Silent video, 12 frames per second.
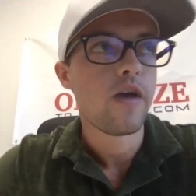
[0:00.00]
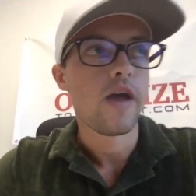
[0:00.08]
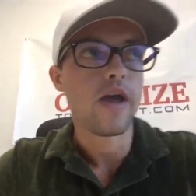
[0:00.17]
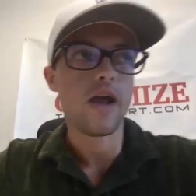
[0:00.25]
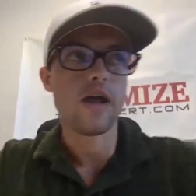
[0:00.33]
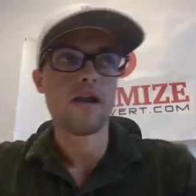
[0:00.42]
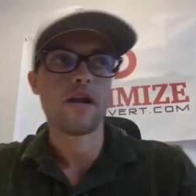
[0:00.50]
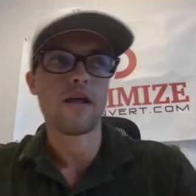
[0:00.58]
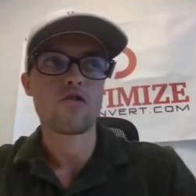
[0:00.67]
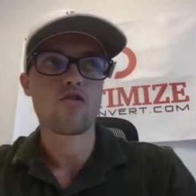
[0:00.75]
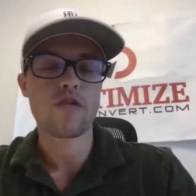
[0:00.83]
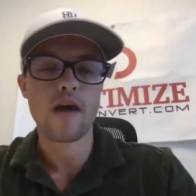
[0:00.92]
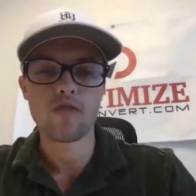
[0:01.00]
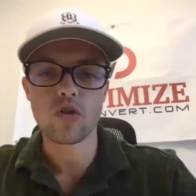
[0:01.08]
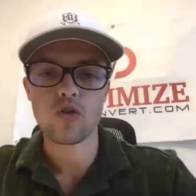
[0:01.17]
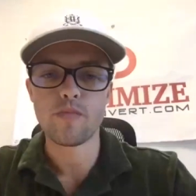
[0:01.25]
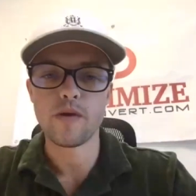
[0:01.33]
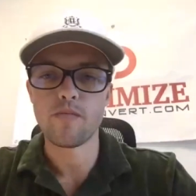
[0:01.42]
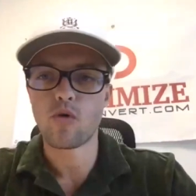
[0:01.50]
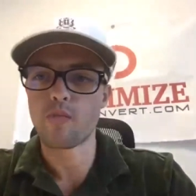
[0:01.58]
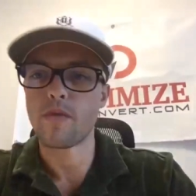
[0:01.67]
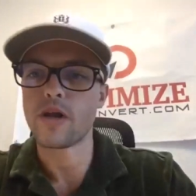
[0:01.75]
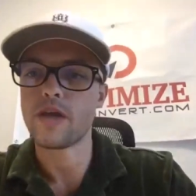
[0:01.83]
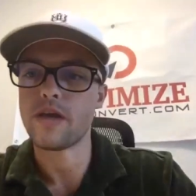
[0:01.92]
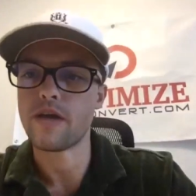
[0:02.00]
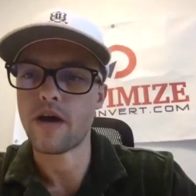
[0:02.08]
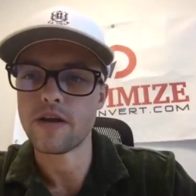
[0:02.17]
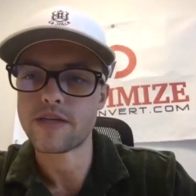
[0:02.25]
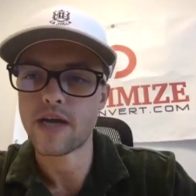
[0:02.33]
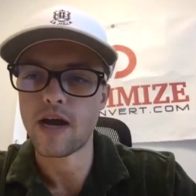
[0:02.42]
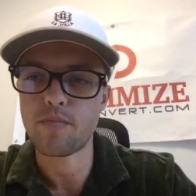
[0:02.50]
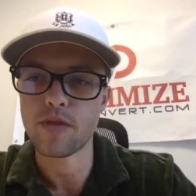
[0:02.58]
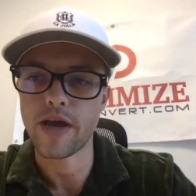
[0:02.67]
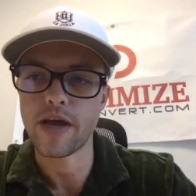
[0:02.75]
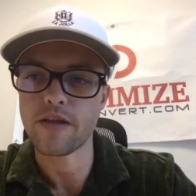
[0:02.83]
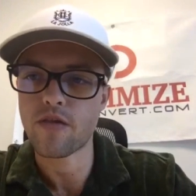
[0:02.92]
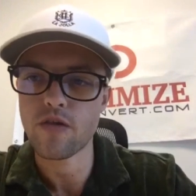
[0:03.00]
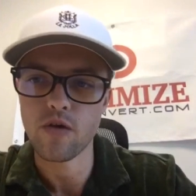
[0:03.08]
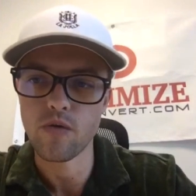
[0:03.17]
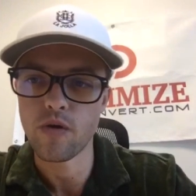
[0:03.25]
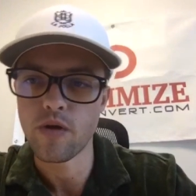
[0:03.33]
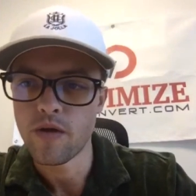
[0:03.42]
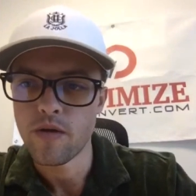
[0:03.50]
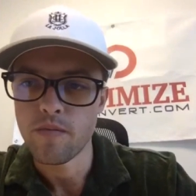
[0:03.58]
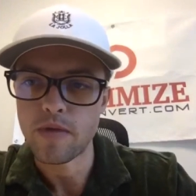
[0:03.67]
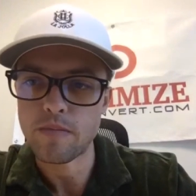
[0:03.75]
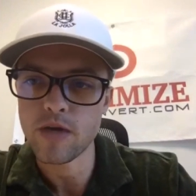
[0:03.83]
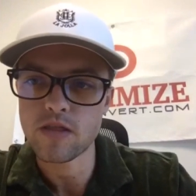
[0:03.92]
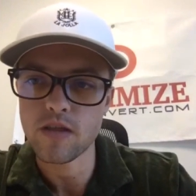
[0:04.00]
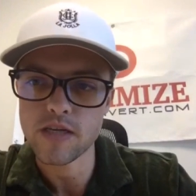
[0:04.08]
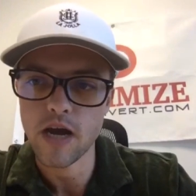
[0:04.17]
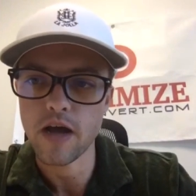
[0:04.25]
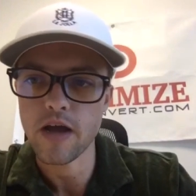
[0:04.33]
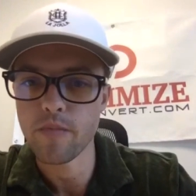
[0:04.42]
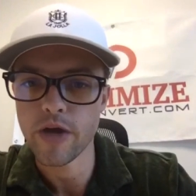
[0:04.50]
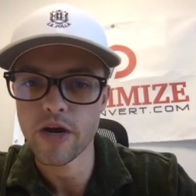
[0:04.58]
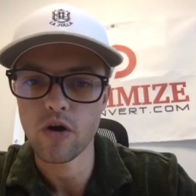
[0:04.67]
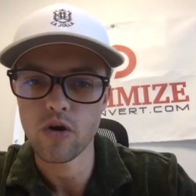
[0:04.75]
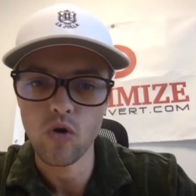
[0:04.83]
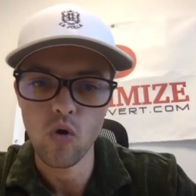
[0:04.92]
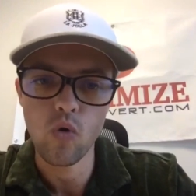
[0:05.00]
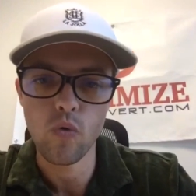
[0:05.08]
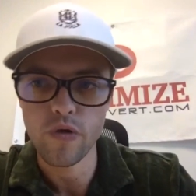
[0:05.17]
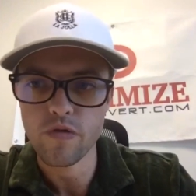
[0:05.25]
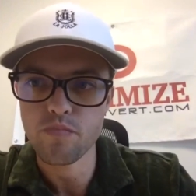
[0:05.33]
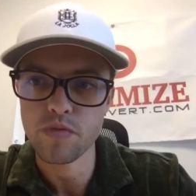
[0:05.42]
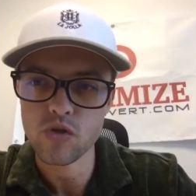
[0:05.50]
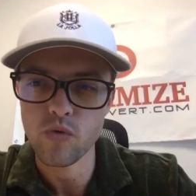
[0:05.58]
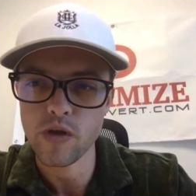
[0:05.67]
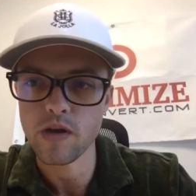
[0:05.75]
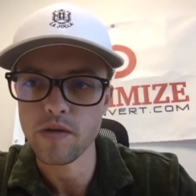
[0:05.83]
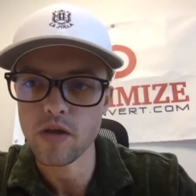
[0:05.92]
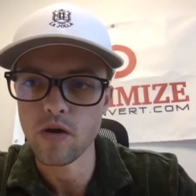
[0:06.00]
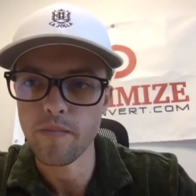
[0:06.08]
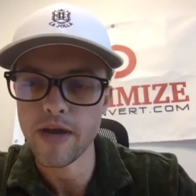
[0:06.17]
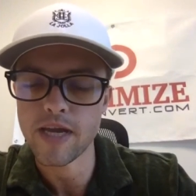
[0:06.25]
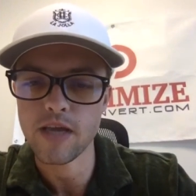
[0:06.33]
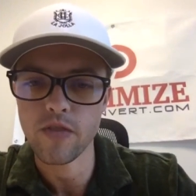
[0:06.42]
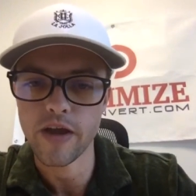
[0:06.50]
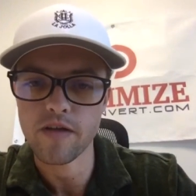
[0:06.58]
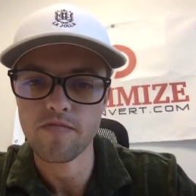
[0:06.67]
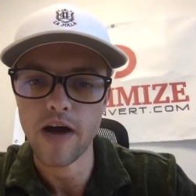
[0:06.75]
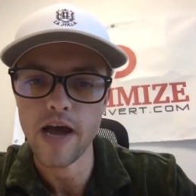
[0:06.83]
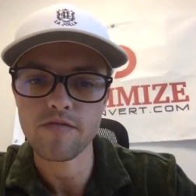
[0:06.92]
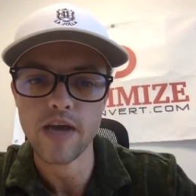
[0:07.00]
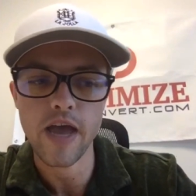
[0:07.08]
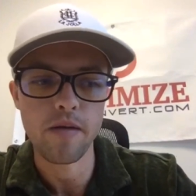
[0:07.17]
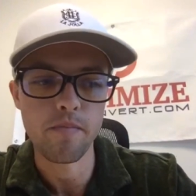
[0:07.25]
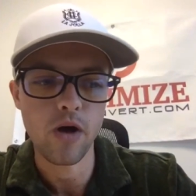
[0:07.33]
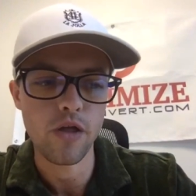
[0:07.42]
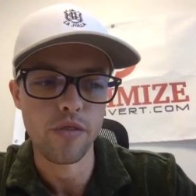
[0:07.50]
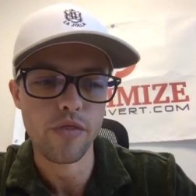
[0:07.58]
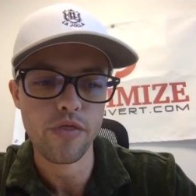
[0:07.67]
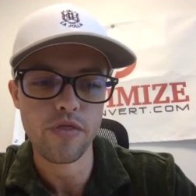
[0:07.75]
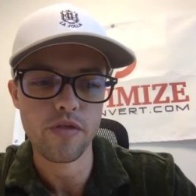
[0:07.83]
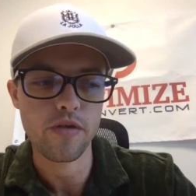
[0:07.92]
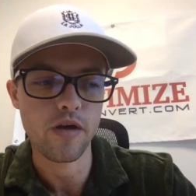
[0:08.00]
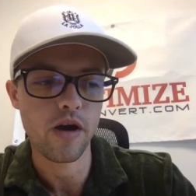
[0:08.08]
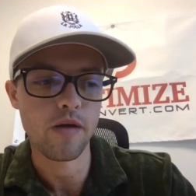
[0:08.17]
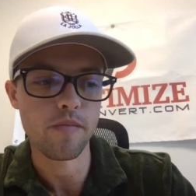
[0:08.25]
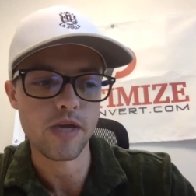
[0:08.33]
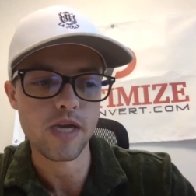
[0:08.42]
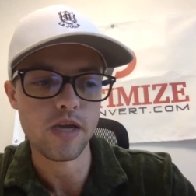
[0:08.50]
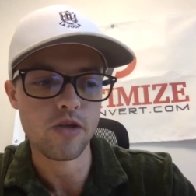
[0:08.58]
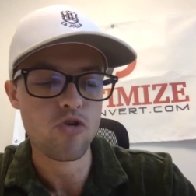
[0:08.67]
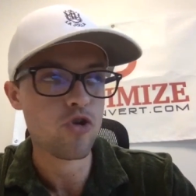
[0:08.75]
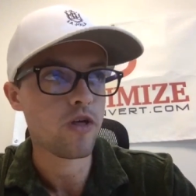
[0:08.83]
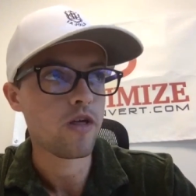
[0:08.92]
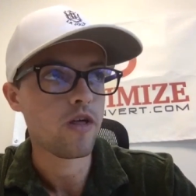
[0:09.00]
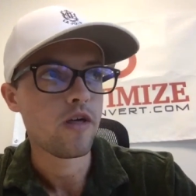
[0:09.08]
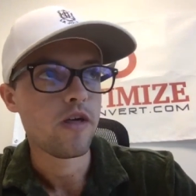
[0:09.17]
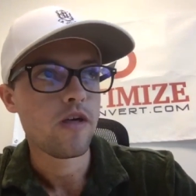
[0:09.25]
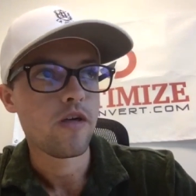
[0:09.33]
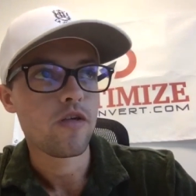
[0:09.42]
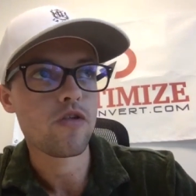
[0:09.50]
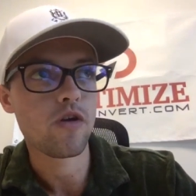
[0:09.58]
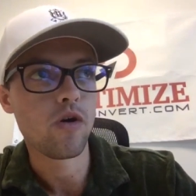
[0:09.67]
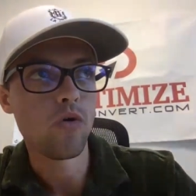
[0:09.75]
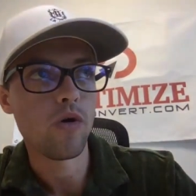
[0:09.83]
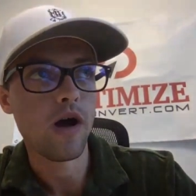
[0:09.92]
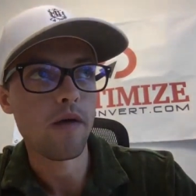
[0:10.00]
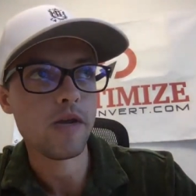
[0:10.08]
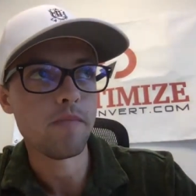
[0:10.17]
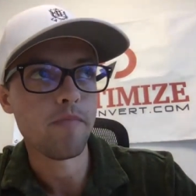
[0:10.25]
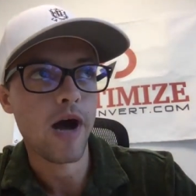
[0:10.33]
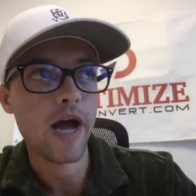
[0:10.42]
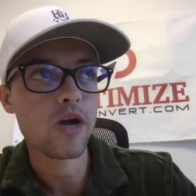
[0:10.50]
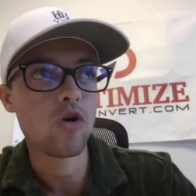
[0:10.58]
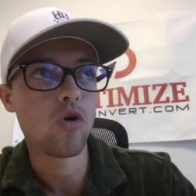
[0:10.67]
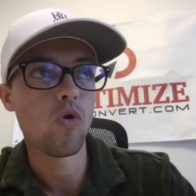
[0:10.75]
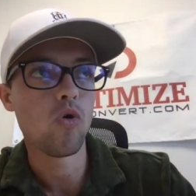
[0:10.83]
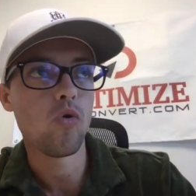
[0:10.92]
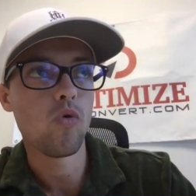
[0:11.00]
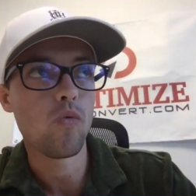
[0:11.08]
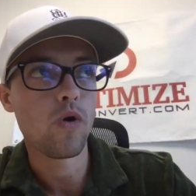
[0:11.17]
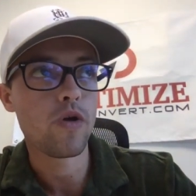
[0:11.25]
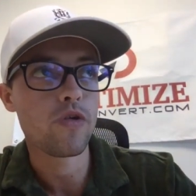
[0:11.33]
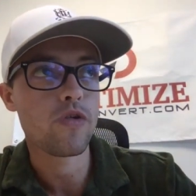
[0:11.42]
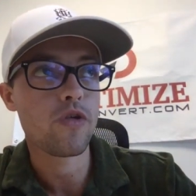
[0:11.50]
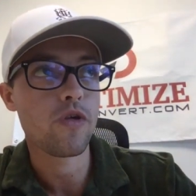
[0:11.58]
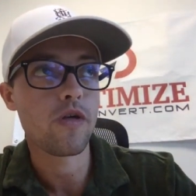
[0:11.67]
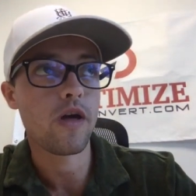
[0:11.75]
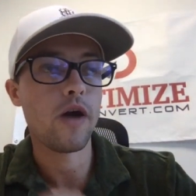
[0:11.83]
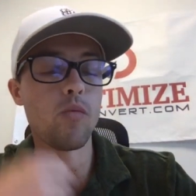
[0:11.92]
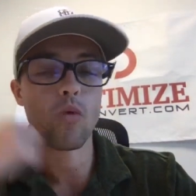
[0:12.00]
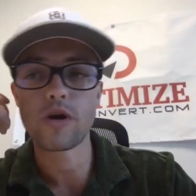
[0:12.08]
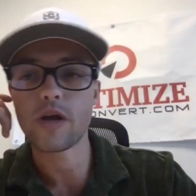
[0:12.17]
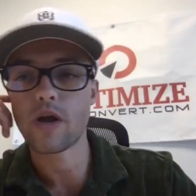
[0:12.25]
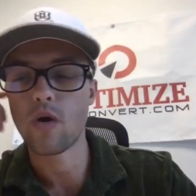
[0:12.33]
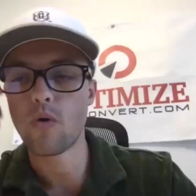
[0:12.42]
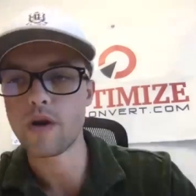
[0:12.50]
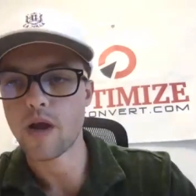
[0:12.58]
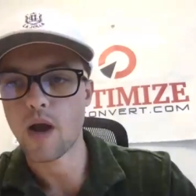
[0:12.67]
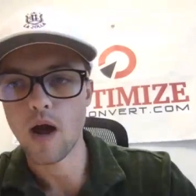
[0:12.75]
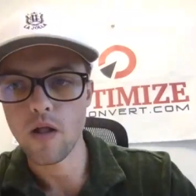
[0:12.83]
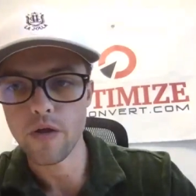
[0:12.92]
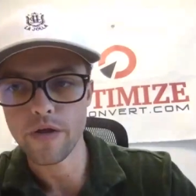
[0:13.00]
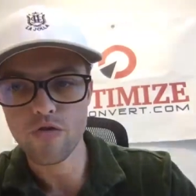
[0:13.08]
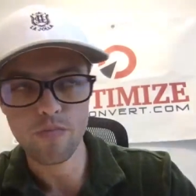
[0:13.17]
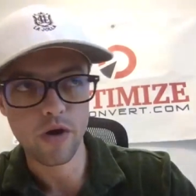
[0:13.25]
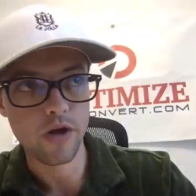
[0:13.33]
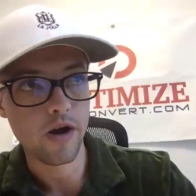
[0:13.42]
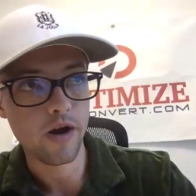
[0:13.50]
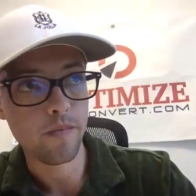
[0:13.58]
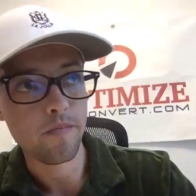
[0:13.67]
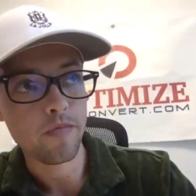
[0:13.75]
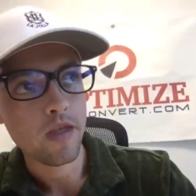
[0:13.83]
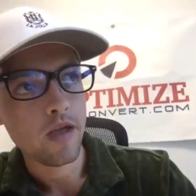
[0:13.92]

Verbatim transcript: and just have a little bit more money on top of that. So maybe at the time, like our goal was between, you know, making like 5K a month um, mm-hmm. each. Mm-hmm. So, I mean, my goal was I wanted to go into college, but um,